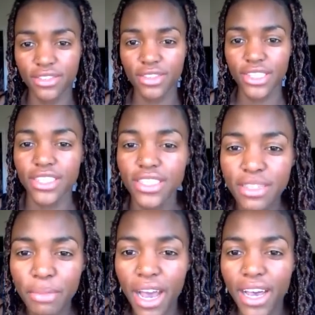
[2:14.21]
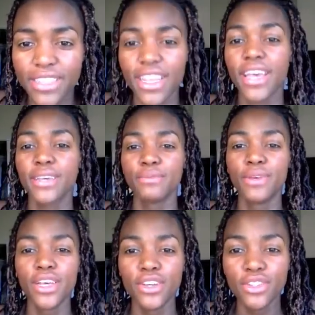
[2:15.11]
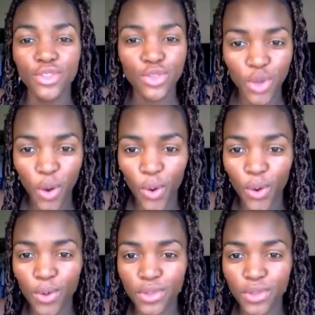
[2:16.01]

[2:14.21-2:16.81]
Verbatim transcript: So as you can see my eyes, I am so,